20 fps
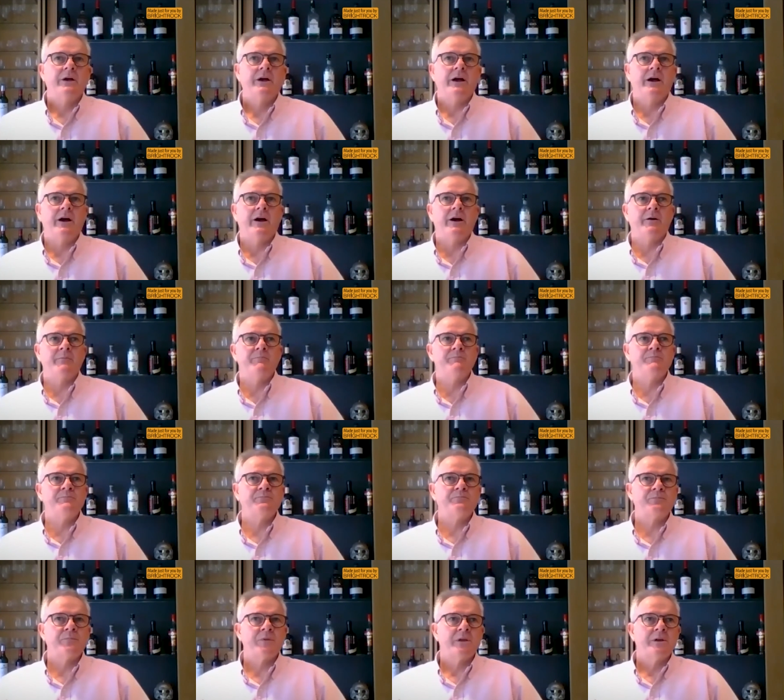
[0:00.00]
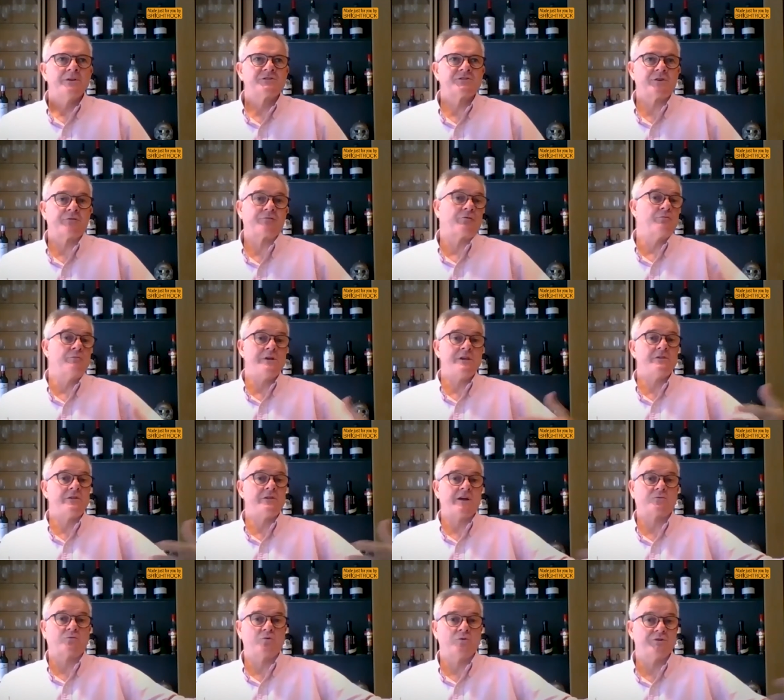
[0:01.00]
Um, so for me,
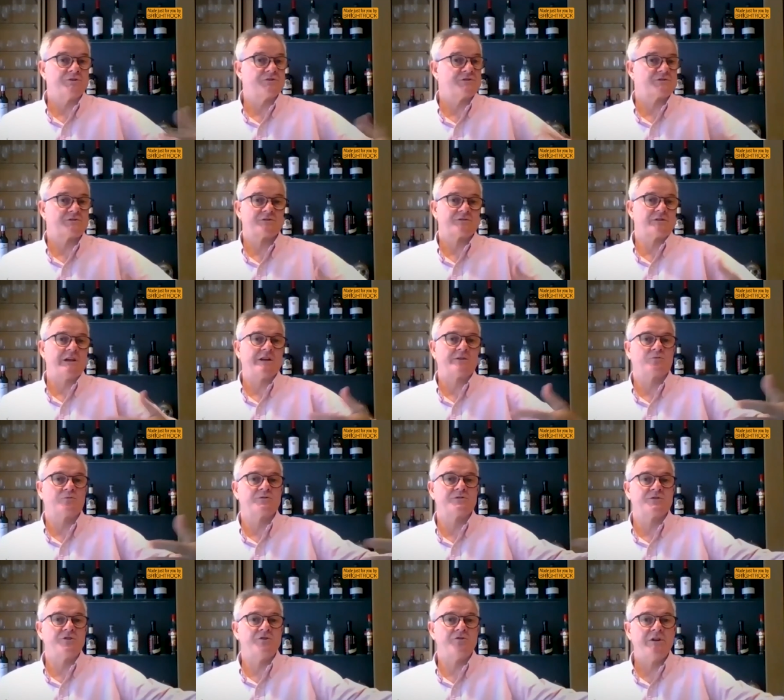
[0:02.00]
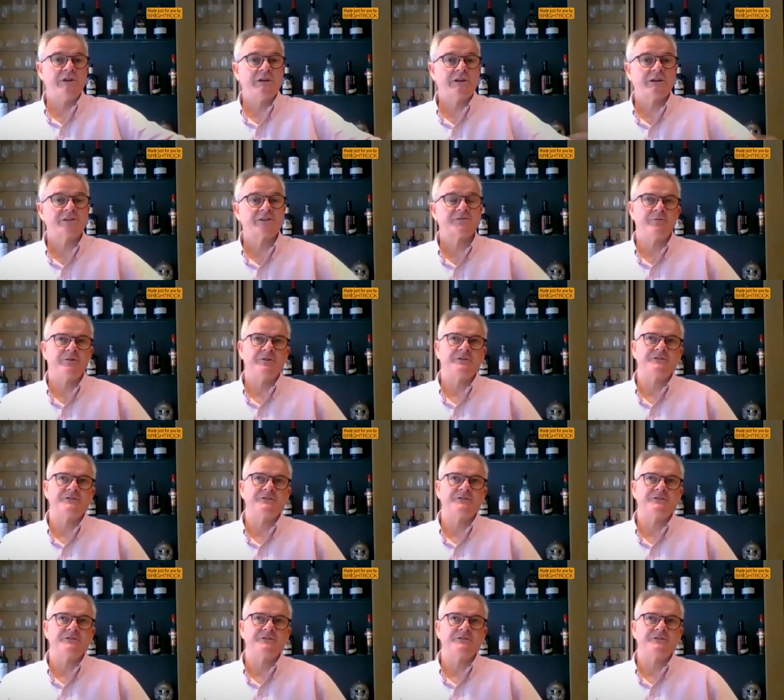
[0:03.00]
that was that was a unique experience.